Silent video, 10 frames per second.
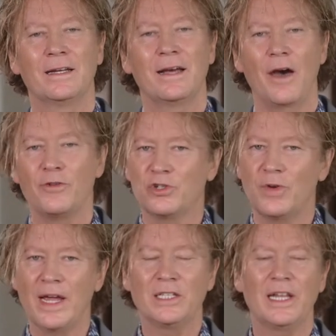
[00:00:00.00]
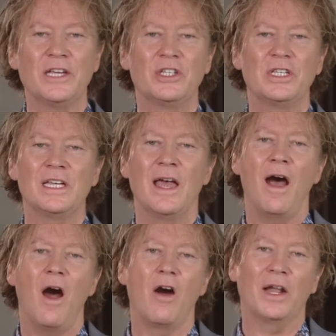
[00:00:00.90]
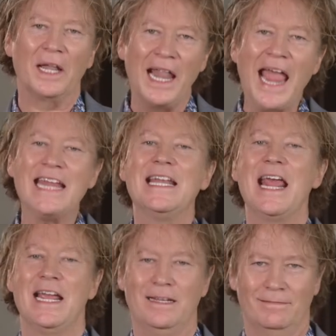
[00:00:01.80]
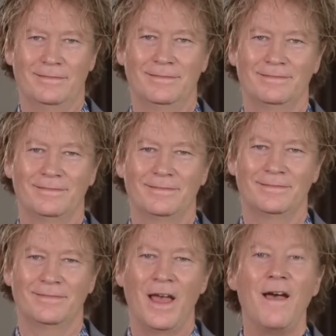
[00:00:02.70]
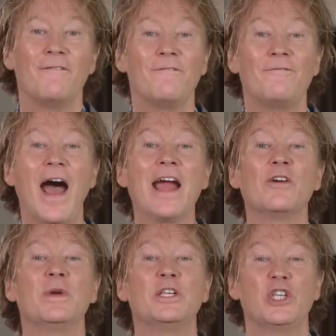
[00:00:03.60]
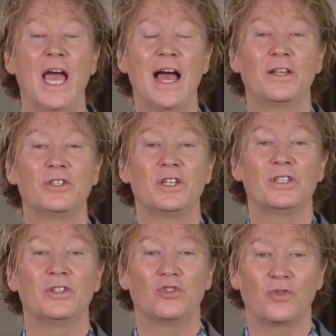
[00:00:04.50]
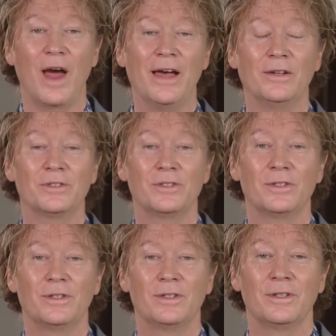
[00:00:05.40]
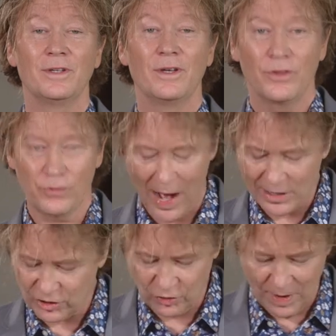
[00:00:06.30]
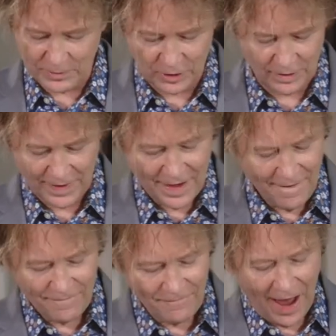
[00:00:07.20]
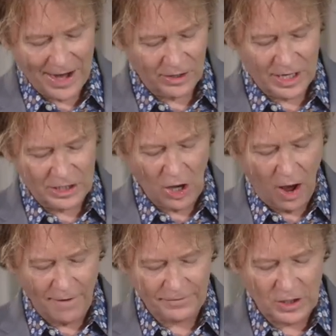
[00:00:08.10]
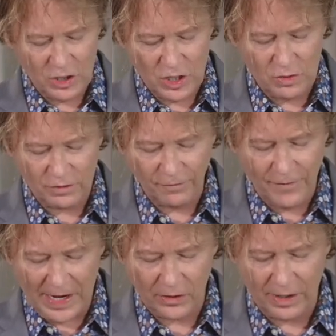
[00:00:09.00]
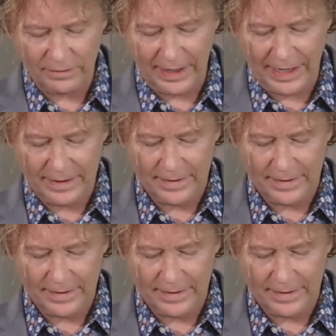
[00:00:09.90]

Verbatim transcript: Other translations are lightning, fiery challenges and trials. Throughout Scripture, fire is often used figuratively,